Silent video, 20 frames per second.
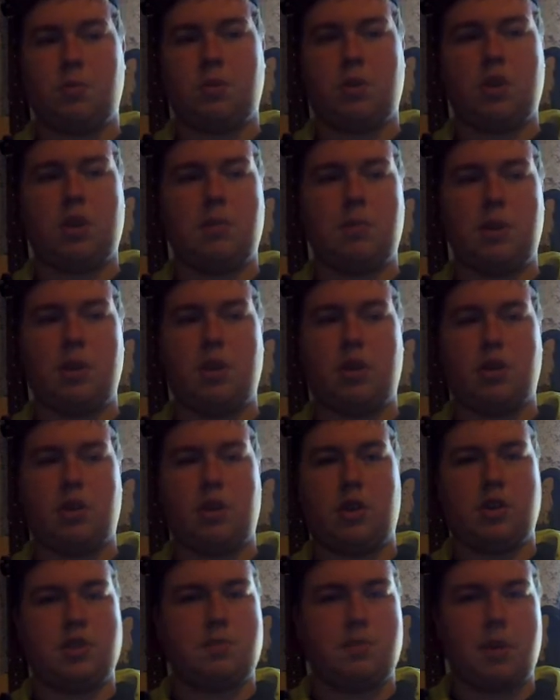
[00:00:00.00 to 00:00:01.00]
can be
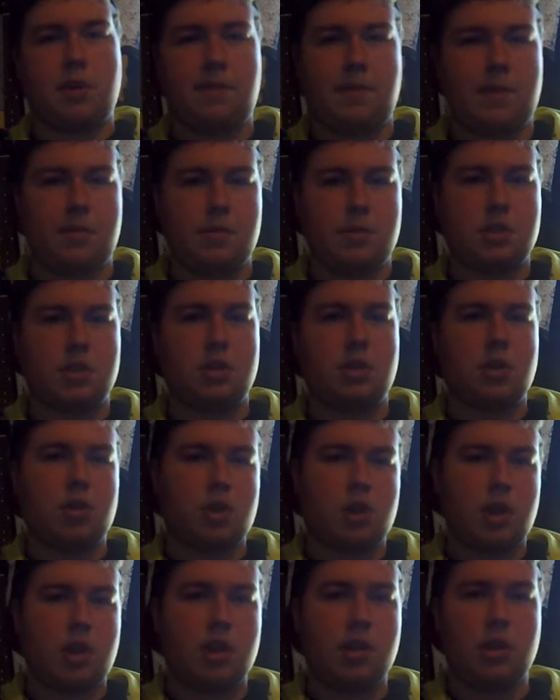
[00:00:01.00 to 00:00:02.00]
argued as my favorite
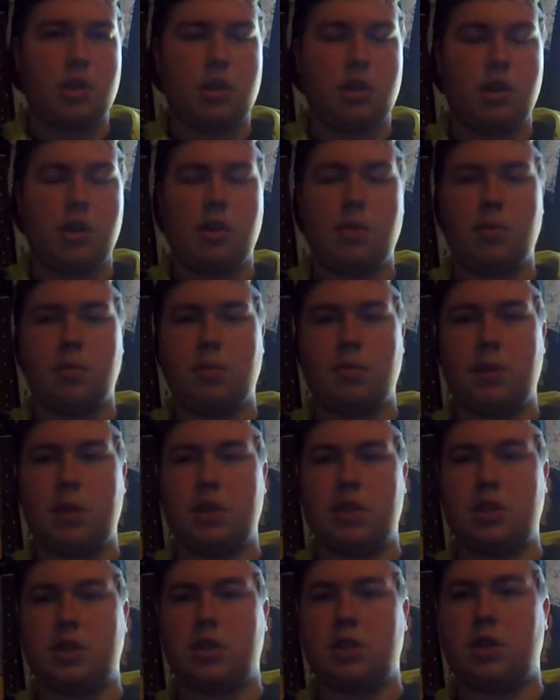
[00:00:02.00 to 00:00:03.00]
song on the album.
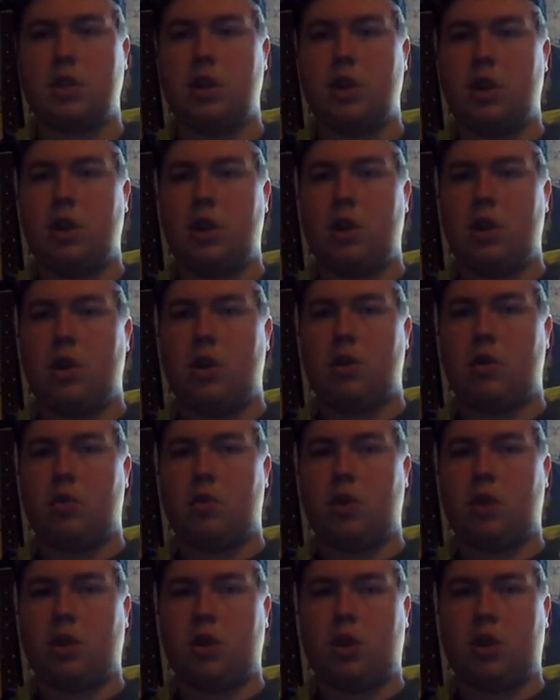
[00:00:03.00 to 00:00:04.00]
It's
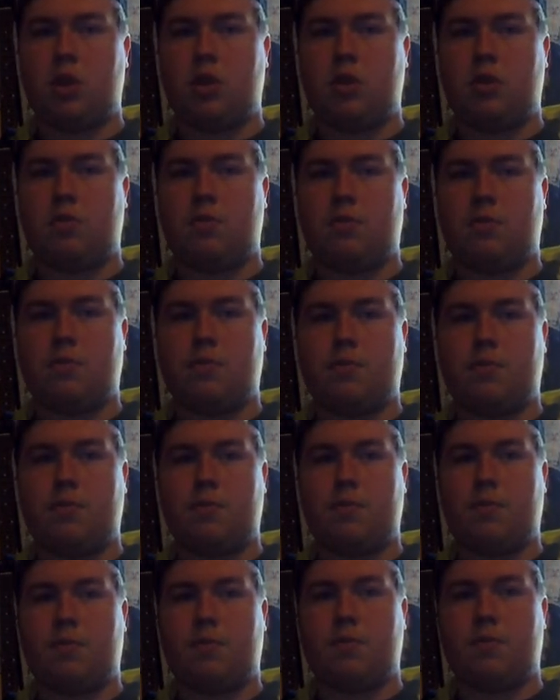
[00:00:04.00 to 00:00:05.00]
really,
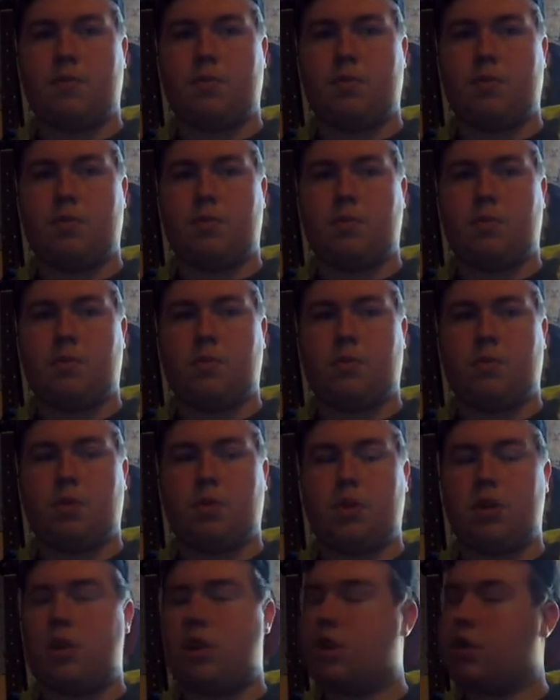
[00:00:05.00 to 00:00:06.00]

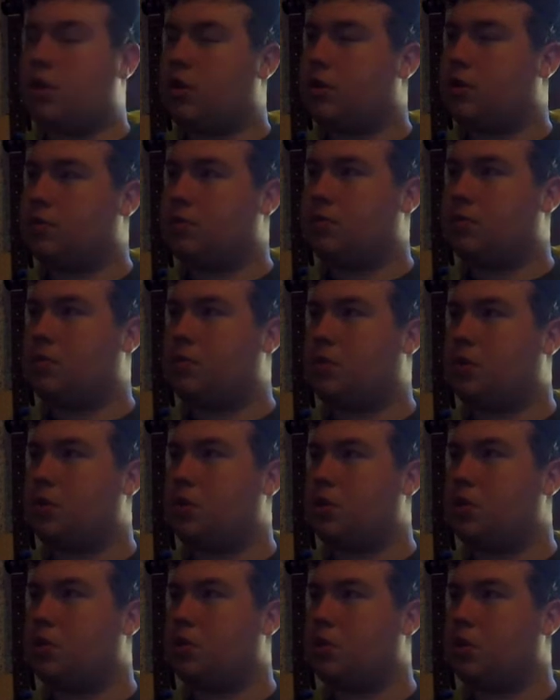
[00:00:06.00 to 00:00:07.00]

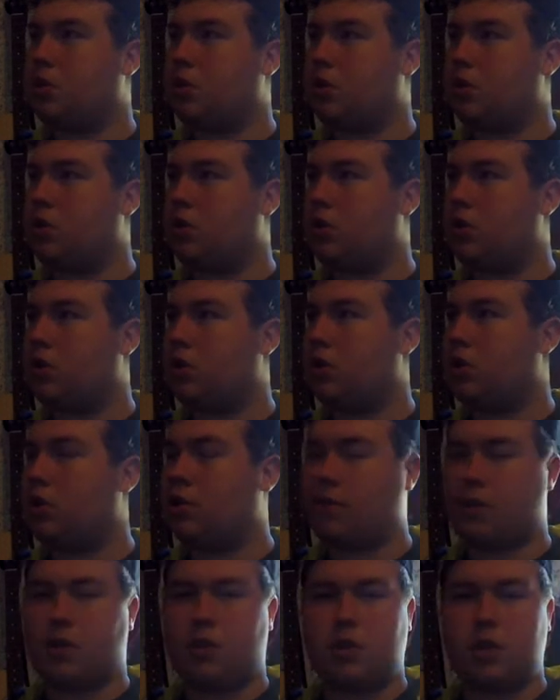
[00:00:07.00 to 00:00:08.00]
what's the word?
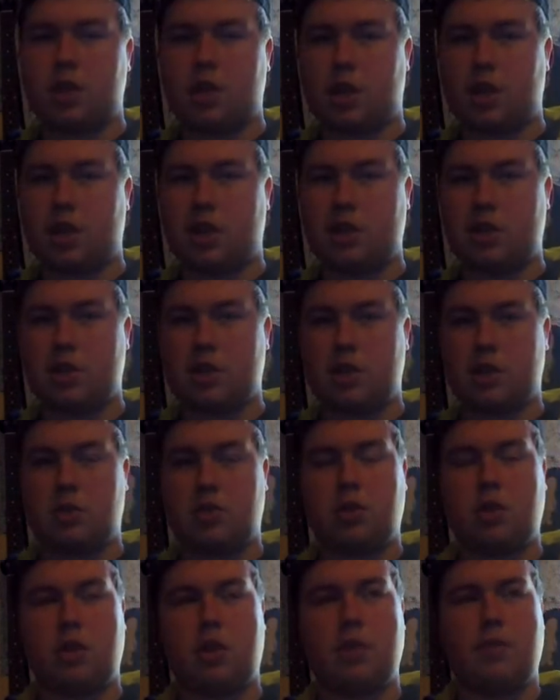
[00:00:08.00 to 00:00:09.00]
Diverse, I guess. It's
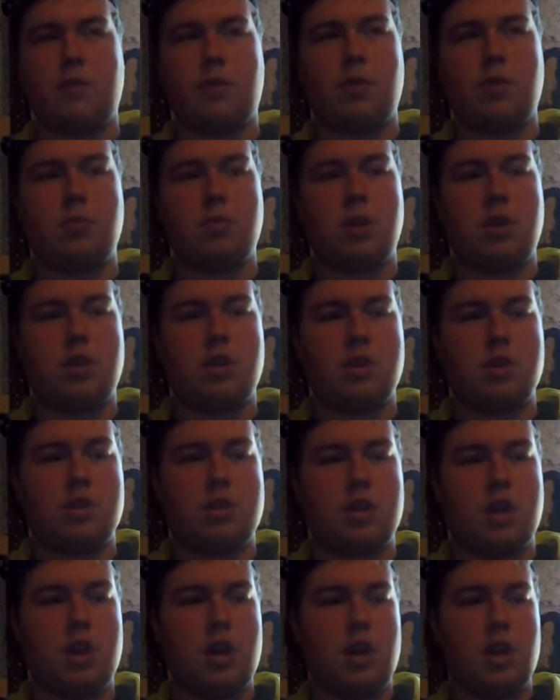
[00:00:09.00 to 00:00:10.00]
really different
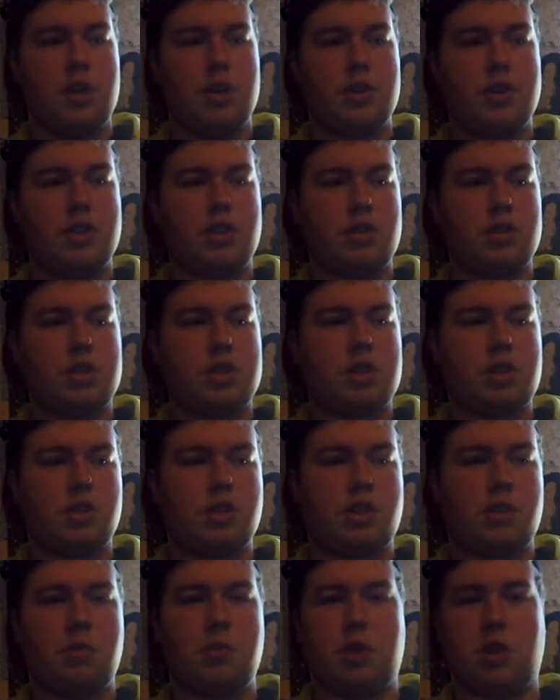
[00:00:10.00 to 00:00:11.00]
because the song starts
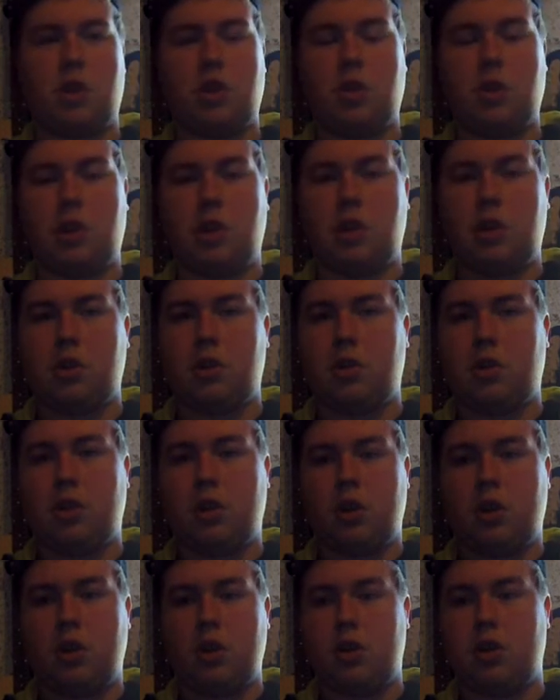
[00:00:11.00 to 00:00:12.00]
off with a clean,
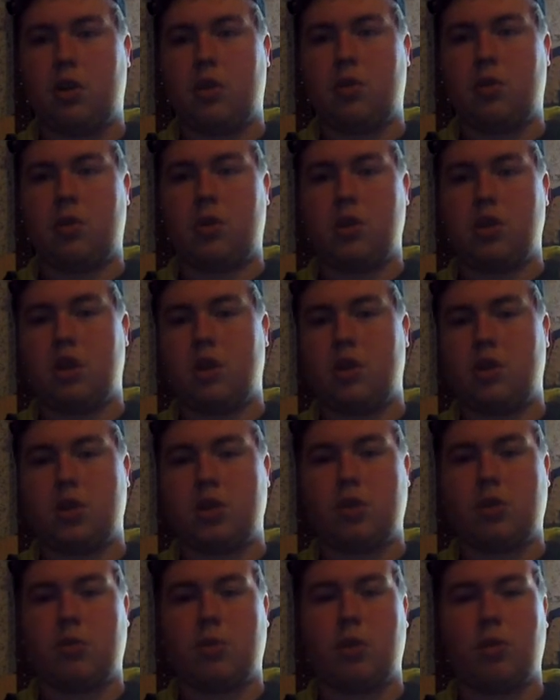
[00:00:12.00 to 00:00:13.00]
guitar
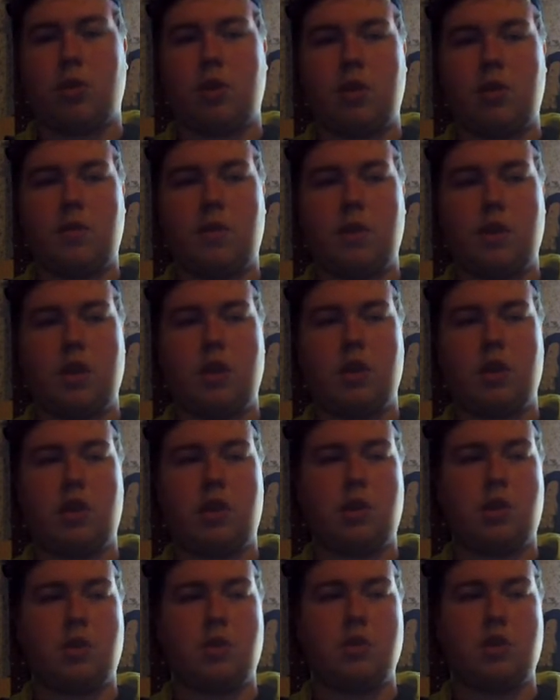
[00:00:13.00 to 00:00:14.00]
strumming riff, and then
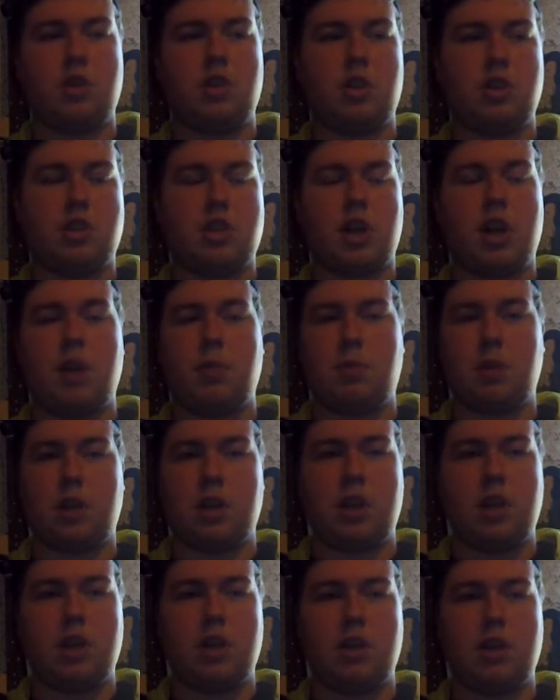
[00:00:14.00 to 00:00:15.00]
it goes into this
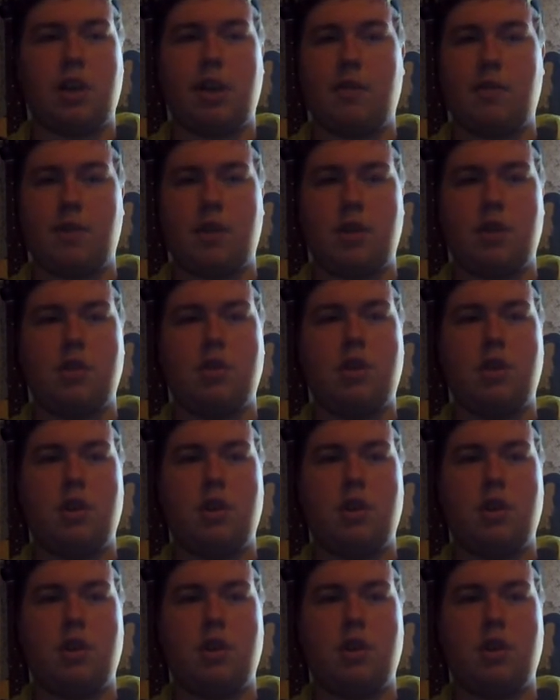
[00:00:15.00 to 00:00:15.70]
complicated, heavy,